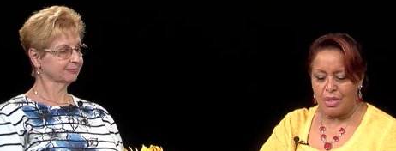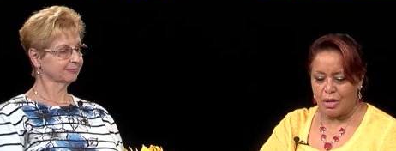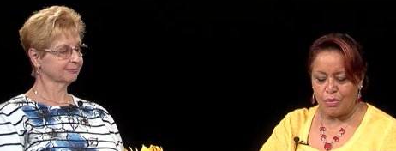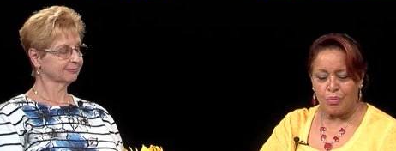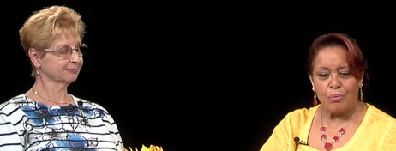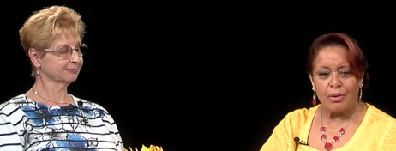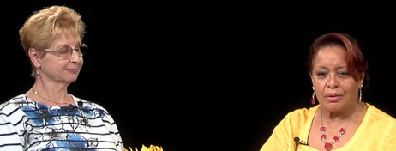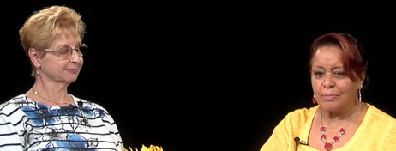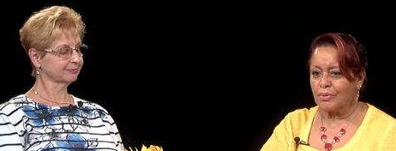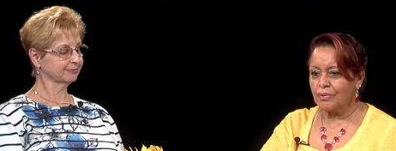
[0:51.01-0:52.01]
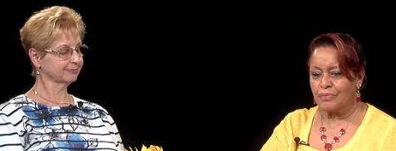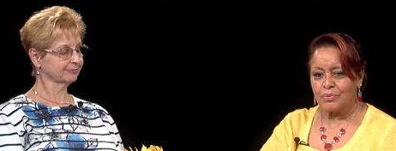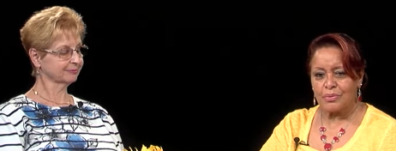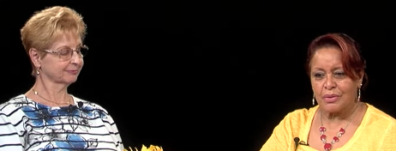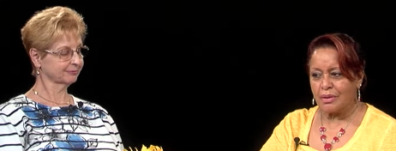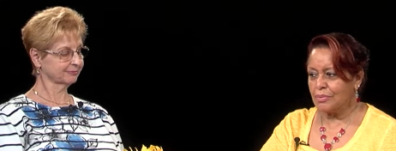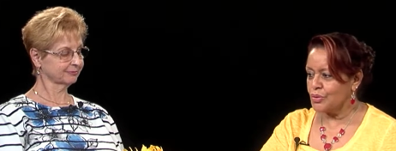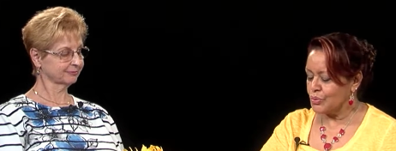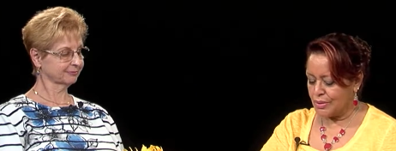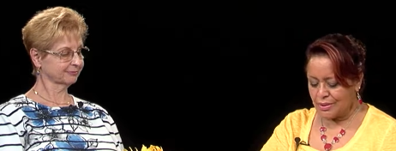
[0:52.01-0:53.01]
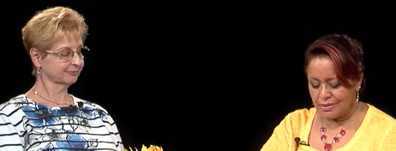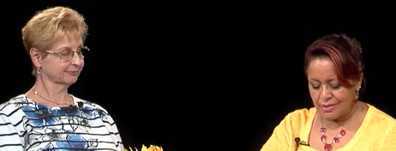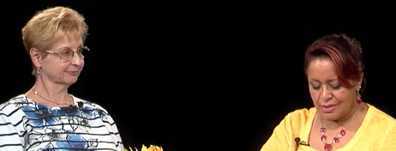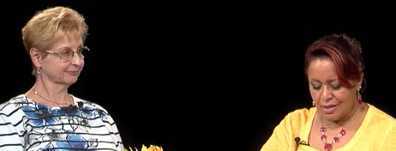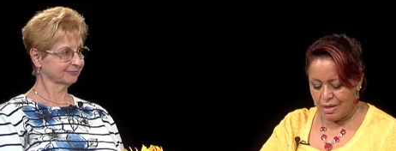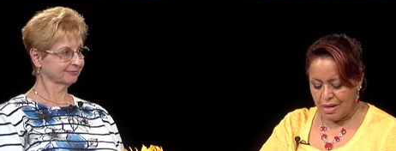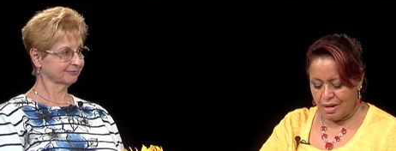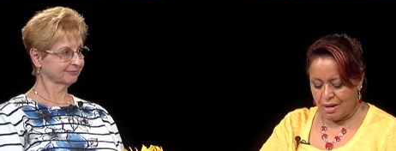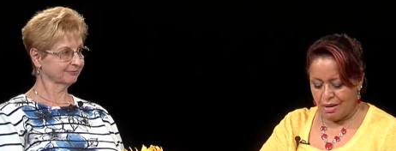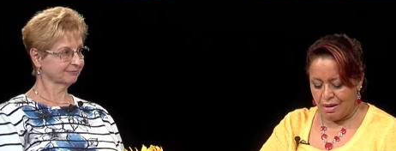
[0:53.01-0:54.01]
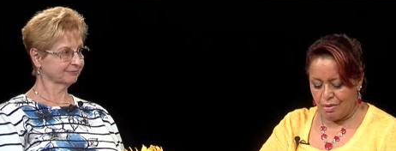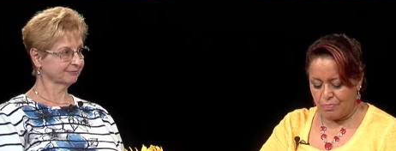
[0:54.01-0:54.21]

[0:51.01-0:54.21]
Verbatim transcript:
Speaker 1: Uh, we welcome all of you to come and join us. Uh,